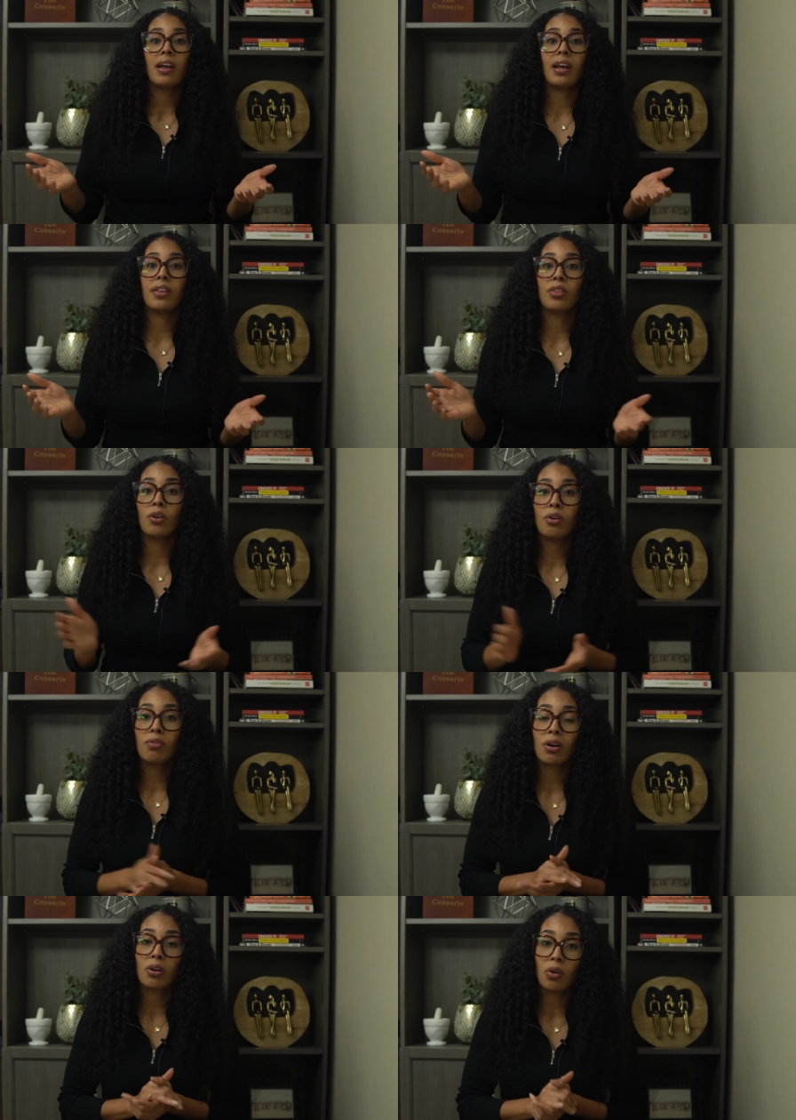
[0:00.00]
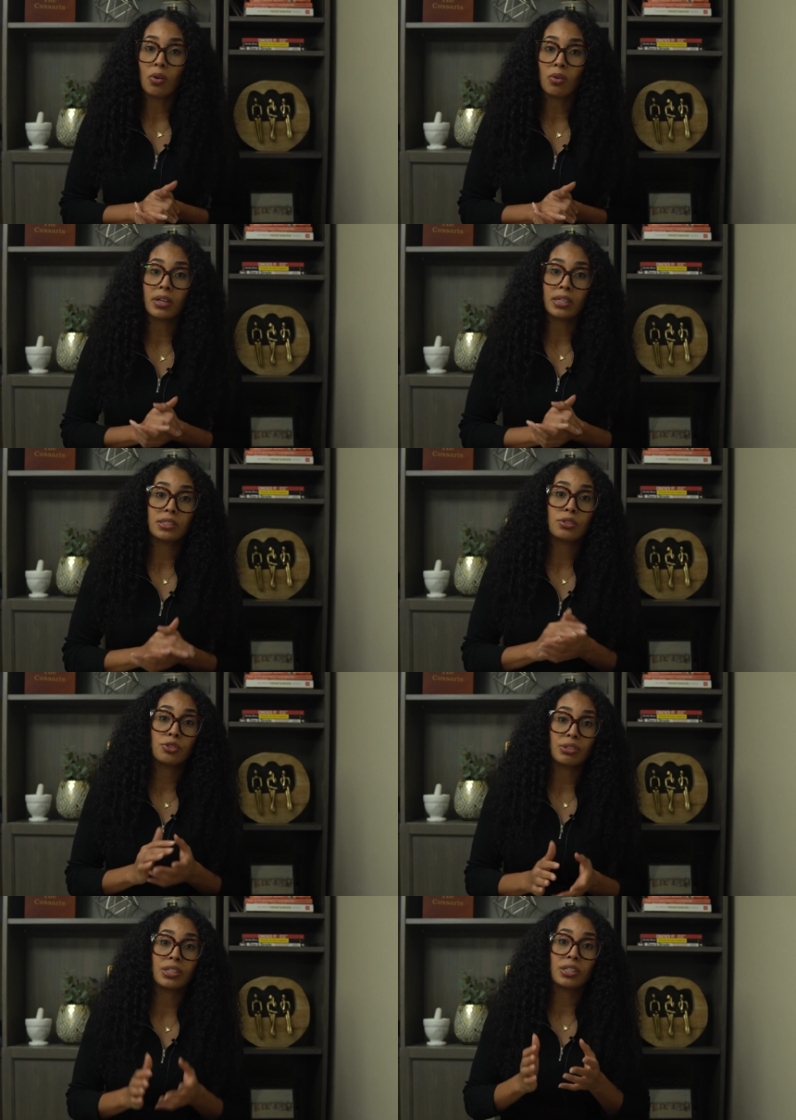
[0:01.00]
And the overall goal is to
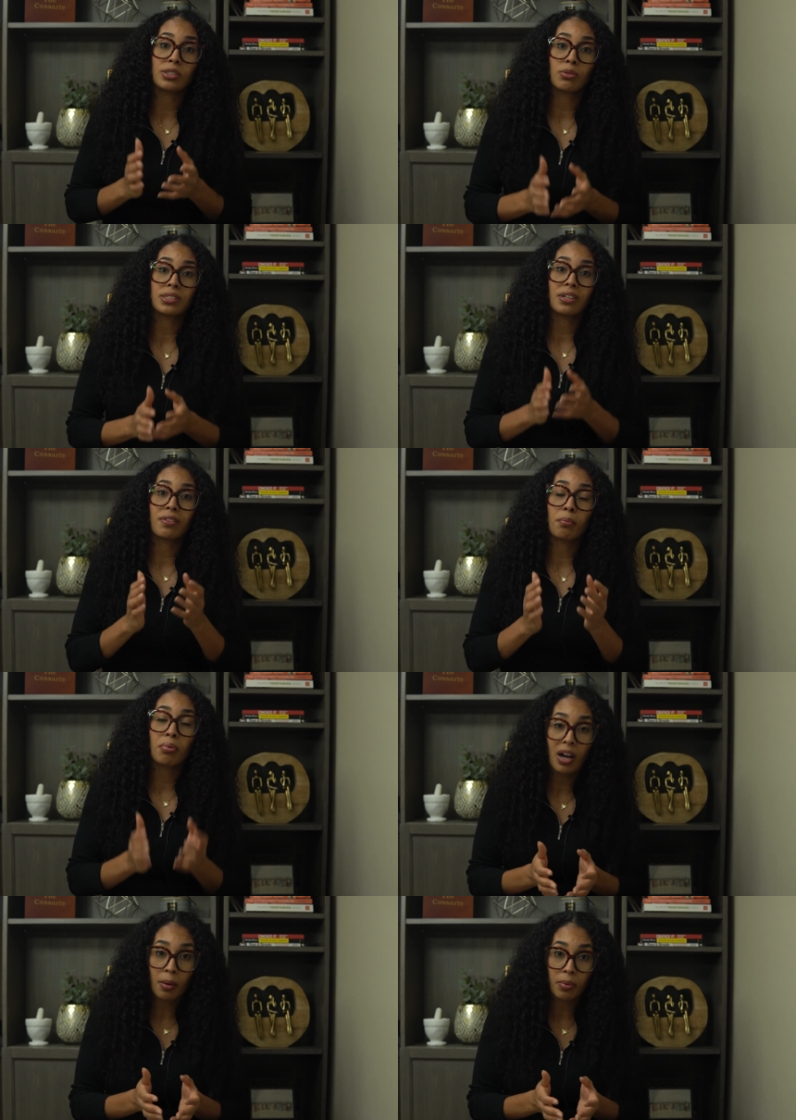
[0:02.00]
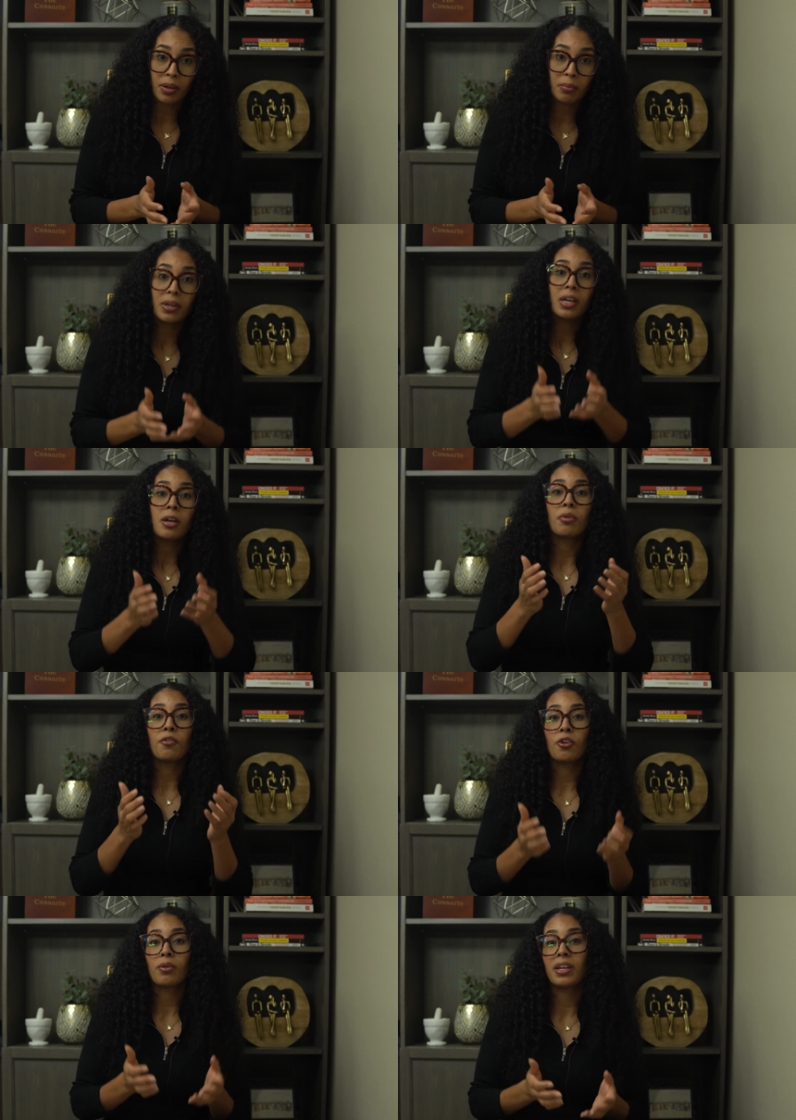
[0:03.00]
treat the source of the problem
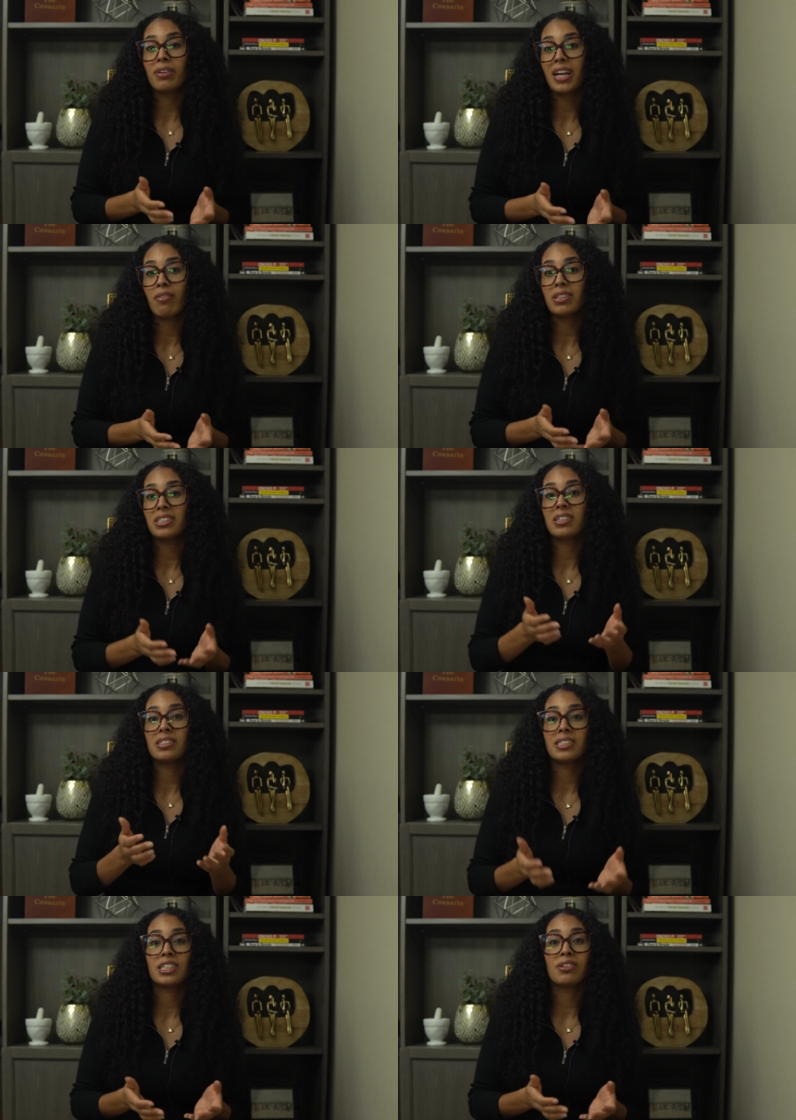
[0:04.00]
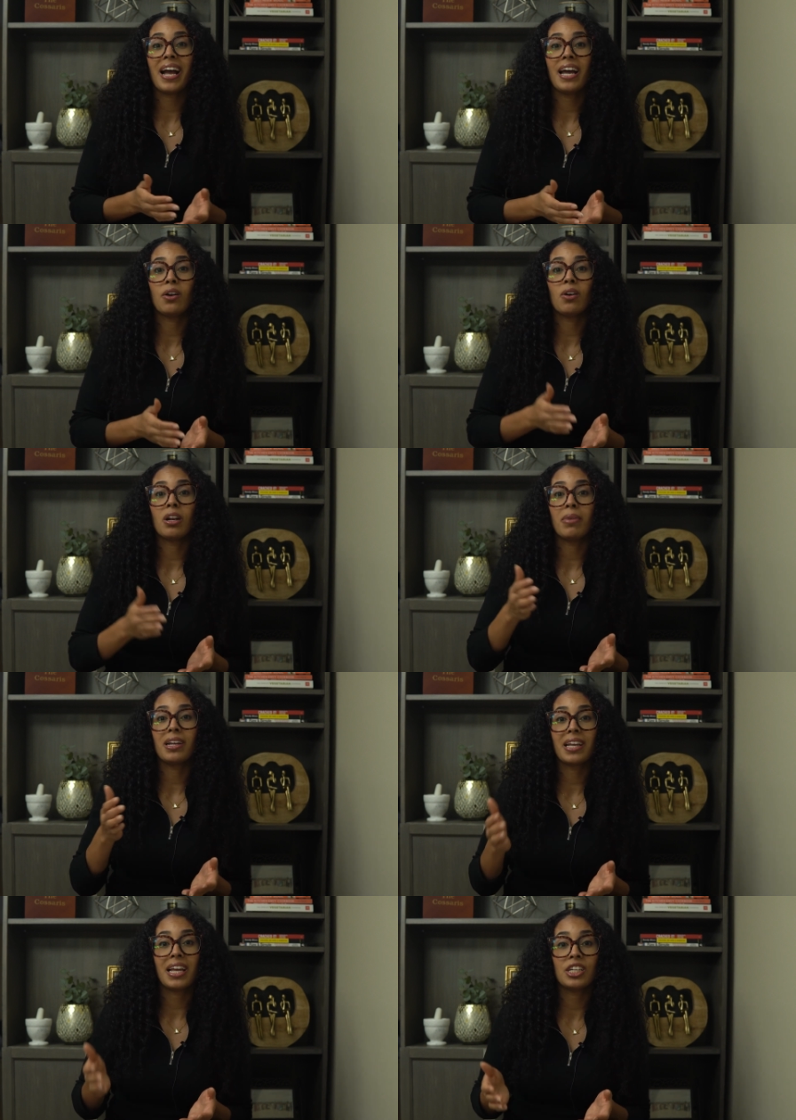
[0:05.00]
before we're even having to consider adding on a
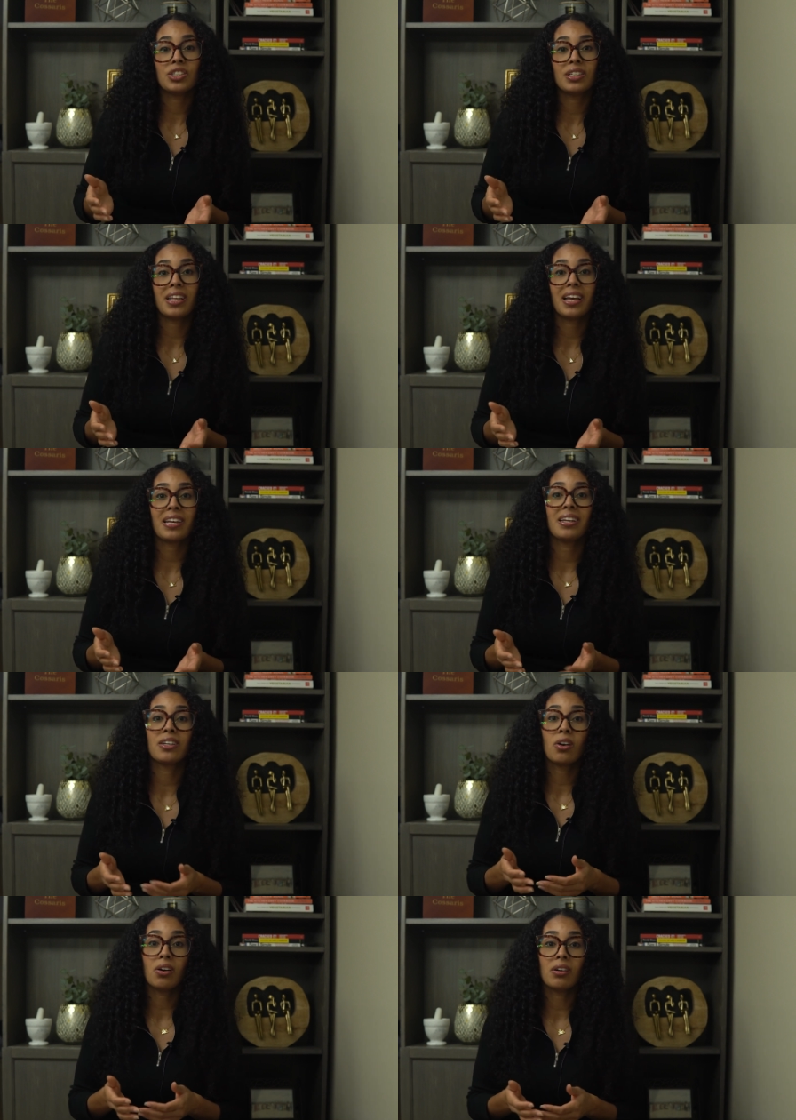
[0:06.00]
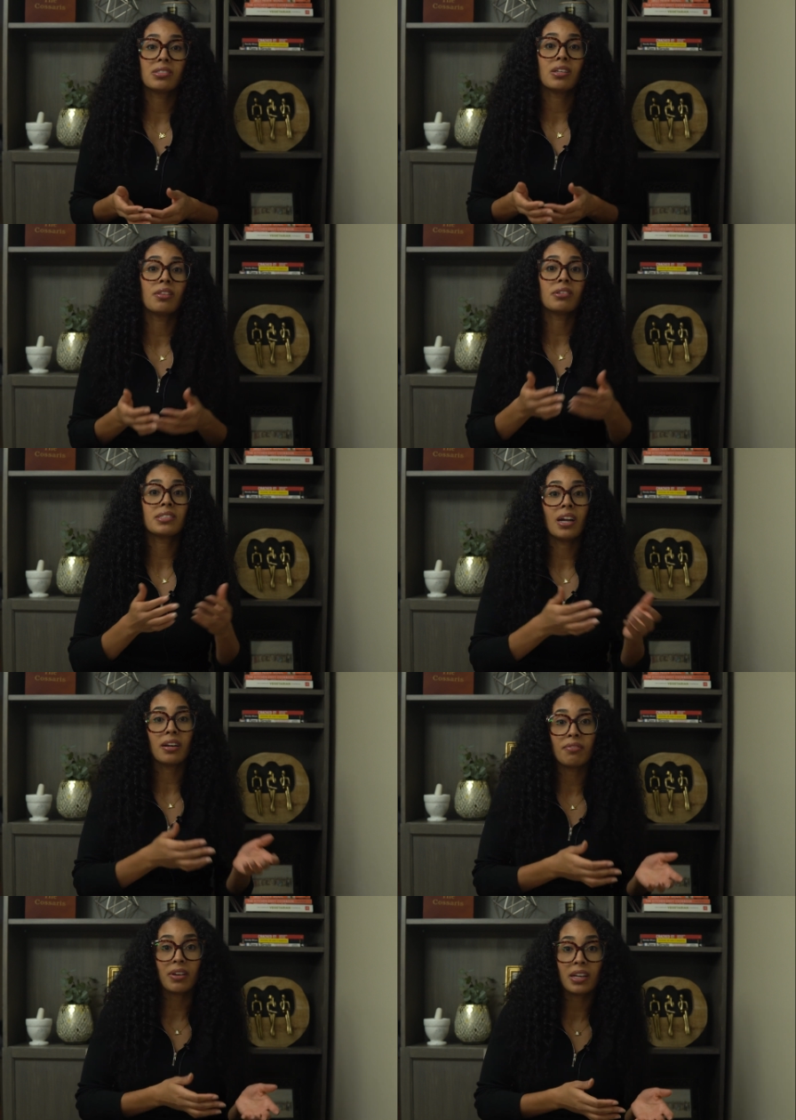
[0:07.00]
medication that can cause other side
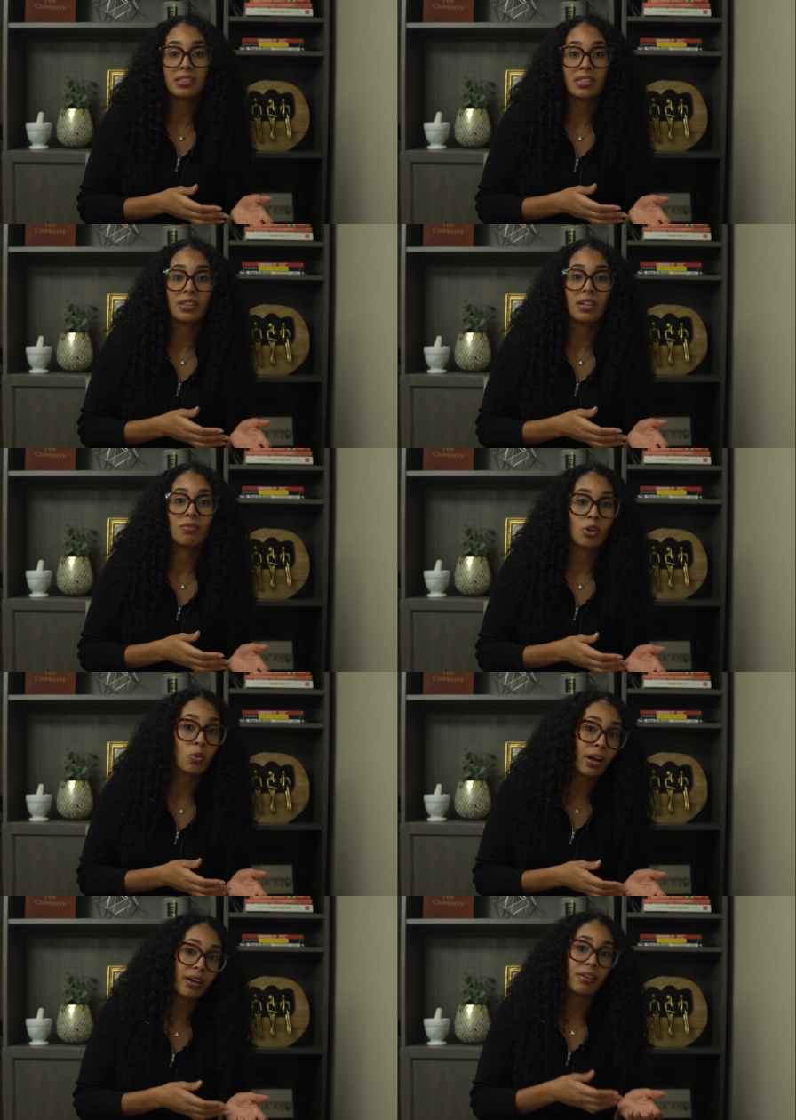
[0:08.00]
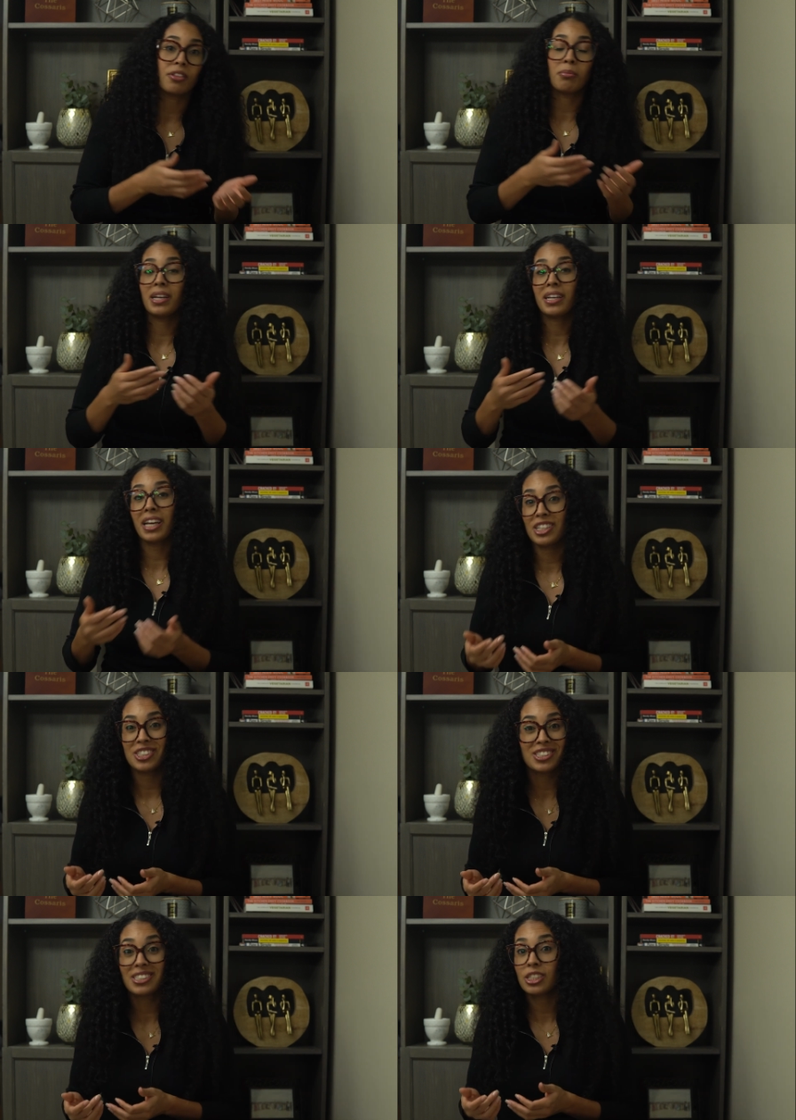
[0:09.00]
effects that then require other
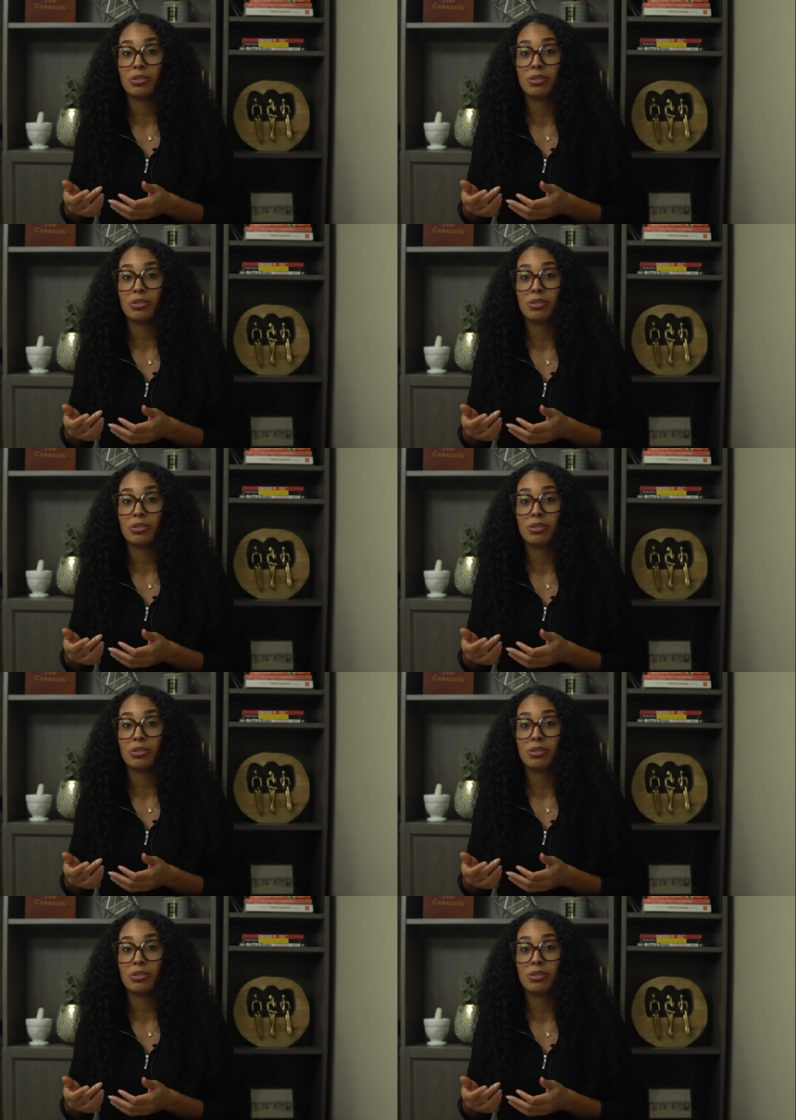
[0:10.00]
medications to